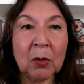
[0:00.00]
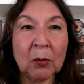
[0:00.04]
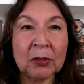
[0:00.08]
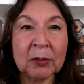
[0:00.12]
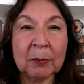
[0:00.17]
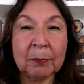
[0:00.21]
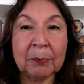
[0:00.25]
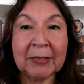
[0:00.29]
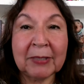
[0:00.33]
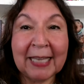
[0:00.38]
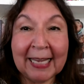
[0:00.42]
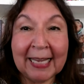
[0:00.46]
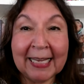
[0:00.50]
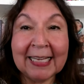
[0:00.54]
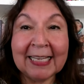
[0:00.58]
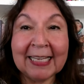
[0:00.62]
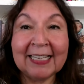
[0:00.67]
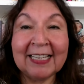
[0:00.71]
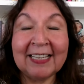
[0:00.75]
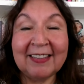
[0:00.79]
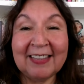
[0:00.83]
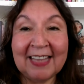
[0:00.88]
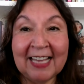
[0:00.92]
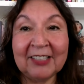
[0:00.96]
It's that
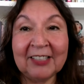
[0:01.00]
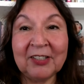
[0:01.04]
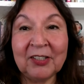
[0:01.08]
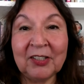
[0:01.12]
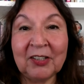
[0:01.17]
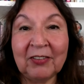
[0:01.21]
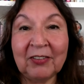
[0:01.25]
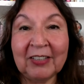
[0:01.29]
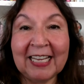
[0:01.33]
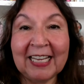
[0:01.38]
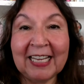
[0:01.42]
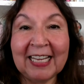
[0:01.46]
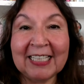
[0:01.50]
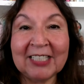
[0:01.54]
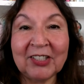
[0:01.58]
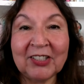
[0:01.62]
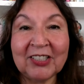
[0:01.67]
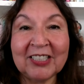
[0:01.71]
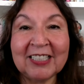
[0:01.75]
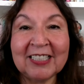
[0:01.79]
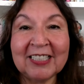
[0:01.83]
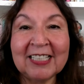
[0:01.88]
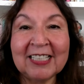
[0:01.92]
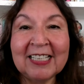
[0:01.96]
unification, and we all
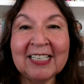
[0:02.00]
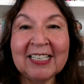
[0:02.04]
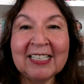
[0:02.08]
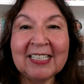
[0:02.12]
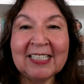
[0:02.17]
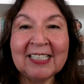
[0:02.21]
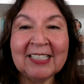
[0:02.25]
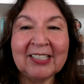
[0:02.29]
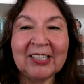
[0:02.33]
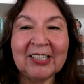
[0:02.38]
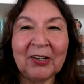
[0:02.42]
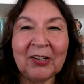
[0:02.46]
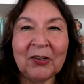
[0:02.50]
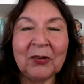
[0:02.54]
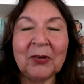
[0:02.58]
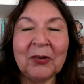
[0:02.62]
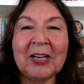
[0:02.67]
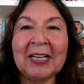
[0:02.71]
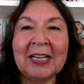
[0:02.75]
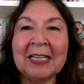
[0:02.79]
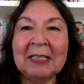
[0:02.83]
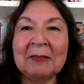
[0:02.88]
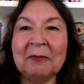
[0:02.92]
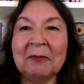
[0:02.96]
have a role to play in it, that
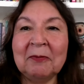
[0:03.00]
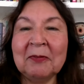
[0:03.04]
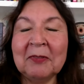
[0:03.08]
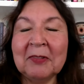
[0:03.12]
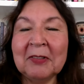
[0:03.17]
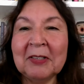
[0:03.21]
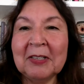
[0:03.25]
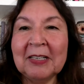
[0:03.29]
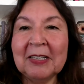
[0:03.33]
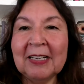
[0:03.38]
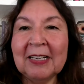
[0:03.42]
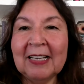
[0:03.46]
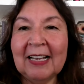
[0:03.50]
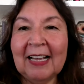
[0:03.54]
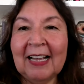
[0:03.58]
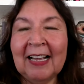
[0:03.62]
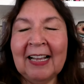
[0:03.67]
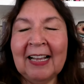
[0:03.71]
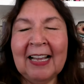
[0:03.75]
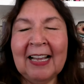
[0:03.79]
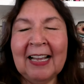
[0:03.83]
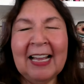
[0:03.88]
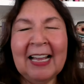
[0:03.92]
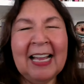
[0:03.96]
unification.
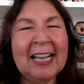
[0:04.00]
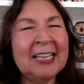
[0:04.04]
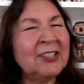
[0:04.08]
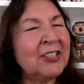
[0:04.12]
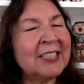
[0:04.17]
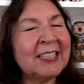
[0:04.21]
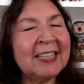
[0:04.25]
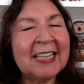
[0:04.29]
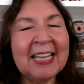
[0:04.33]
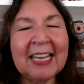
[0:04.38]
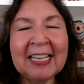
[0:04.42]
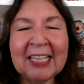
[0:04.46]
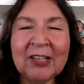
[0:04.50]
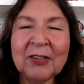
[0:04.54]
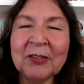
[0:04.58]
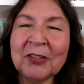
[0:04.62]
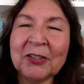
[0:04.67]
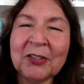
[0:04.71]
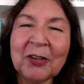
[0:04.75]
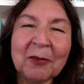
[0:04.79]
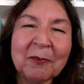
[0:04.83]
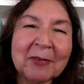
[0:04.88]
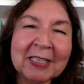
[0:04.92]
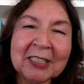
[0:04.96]
So um, uh, I
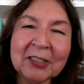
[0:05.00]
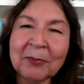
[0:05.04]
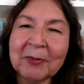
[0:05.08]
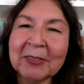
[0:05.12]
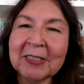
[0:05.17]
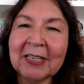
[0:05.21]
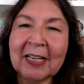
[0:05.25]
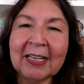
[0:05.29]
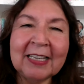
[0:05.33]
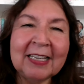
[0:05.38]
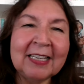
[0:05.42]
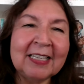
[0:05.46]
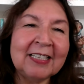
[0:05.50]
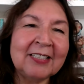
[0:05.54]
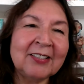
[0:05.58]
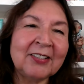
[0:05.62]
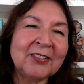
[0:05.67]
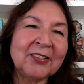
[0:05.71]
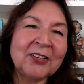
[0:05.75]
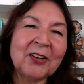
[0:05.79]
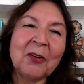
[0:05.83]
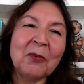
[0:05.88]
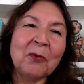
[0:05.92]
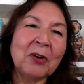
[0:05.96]
just thank you so much,
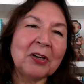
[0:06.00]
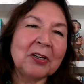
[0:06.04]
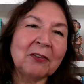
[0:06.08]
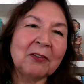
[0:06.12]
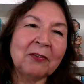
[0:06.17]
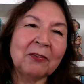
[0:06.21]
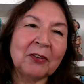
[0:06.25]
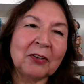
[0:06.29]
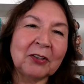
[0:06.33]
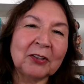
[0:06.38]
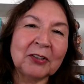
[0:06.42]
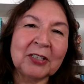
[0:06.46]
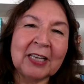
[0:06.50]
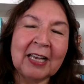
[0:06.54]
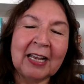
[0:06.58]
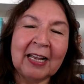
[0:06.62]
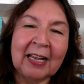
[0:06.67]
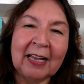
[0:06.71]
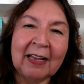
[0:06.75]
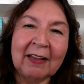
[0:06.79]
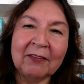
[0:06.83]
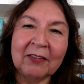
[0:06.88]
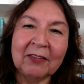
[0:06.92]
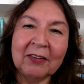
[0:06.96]
Mindahi. It's so wonderful
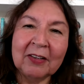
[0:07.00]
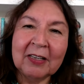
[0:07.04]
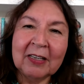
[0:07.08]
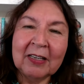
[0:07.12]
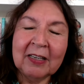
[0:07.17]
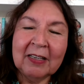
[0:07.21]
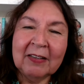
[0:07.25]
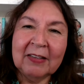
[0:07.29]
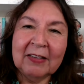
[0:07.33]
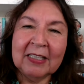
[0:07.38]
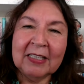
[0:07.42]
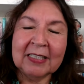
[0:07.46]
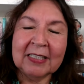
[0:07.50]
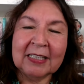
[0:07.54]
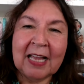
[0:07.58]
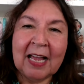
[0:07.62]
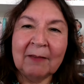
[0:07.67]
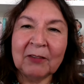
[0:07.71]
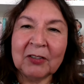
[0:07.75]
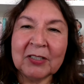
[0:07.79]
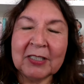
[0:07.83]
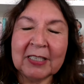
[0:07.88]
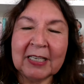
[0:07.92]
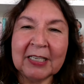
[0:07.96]
to have this
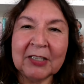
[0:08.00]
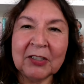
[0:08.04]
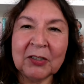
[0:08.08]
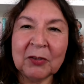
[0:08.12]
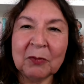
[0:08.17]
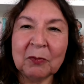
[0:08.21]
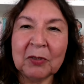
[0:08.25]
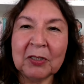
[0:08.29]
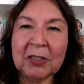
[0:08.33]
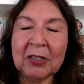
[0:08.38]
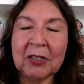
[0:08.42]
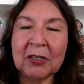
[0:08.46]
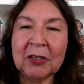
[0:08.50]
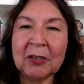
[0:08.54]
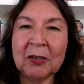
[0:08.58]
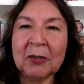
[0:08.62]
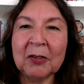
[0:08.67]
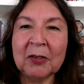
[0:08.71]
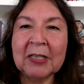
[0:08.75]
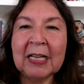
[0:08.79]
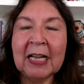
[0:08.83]
conversation with you.